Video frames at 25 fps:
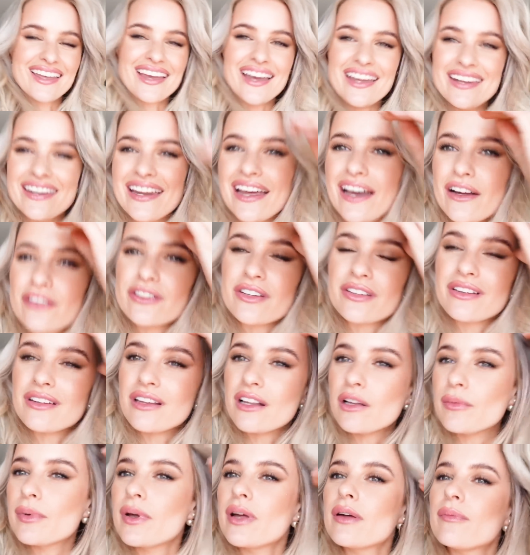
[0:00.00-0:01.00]
And now just a
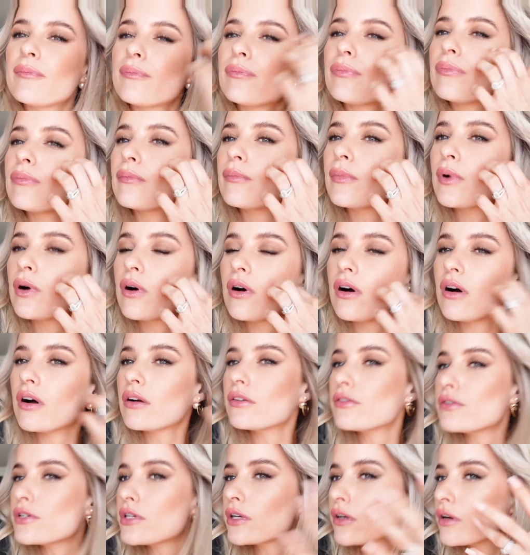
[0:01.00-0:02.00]
little bit more
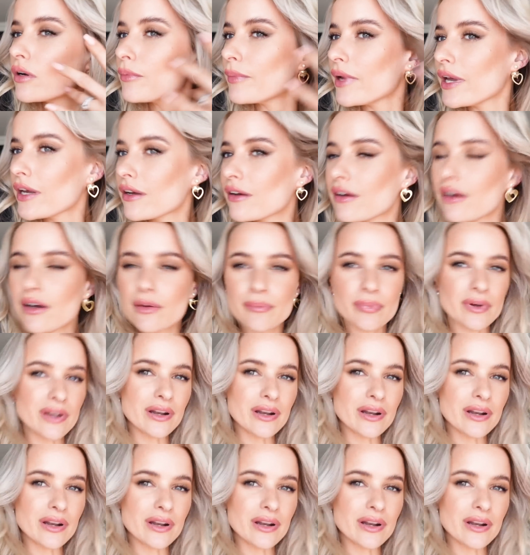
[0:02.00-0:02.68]
dual makeup,